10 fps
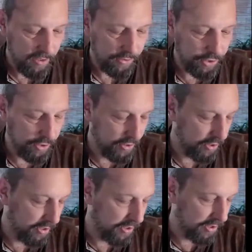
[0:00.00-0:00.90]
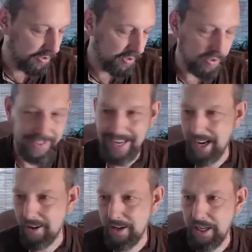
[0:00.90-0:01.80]
sugars,
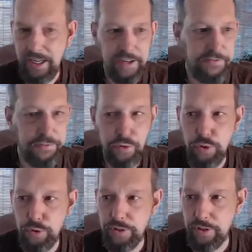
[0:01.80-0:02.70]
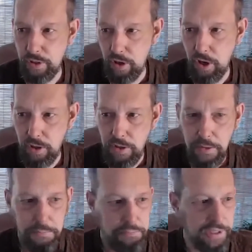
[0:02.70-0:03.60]
dairy, fruit. They're all
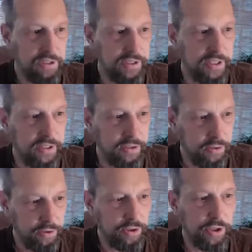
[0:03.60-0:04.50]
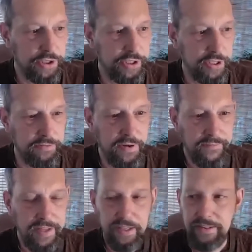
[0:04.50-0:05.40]
building, nurturative.
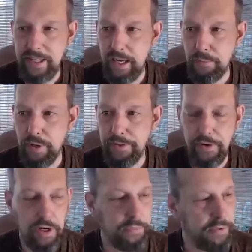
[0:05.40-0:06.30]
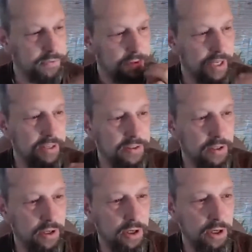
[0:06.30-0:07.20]
And same with herbs. If you taste an
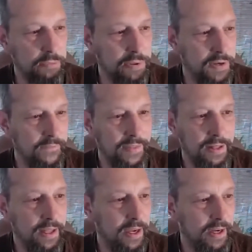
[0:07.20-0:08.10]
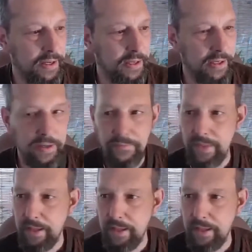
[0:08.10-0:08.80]
herb like